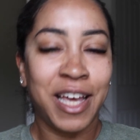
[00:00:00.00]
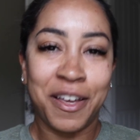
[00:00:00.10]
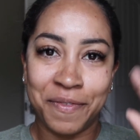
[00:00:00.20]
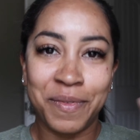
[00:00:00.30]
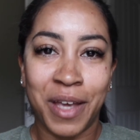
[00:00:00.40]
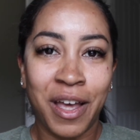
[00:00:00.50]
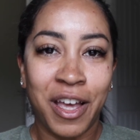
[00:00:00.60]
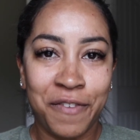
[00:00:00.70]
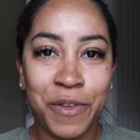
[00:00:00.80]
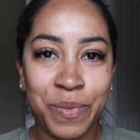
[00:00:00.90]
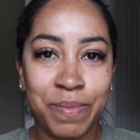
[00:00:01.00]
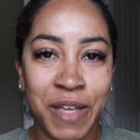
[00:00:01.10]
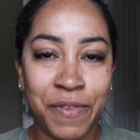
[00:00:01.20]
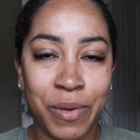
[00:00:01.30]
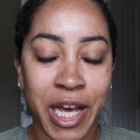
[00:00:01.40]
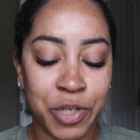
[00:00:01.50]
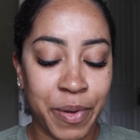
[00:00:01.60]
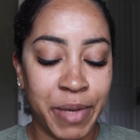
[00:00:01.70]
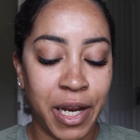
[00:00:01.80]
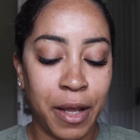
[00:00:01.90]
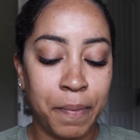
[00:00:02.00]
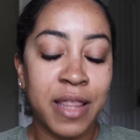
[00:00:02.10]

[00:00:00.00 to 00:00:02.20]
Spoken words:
if you catch my meaning,